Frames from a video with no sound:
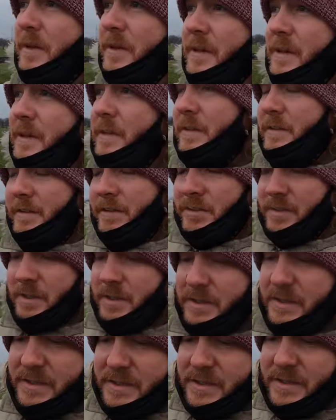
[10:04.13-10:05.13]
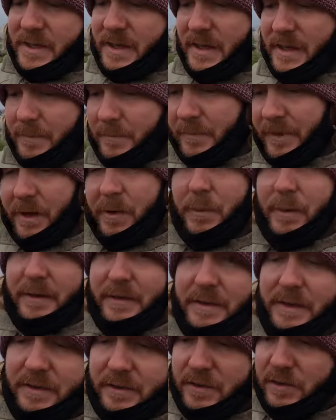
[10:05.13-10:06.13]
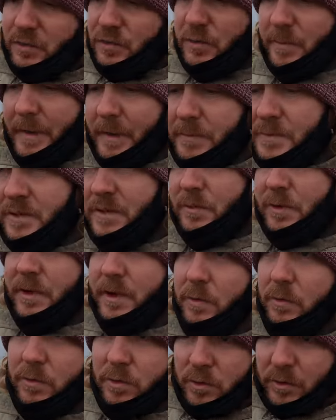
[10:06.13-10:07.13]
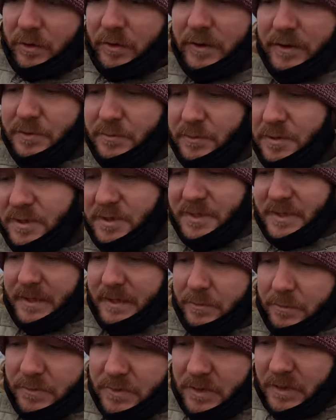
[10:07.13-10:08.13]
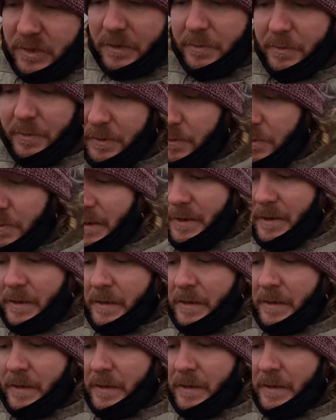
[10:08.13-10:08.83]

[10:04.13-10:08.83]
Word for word: people. Like. The trees, um, they weren't here at the time, absolutely no colour, that's what she said. It was all about,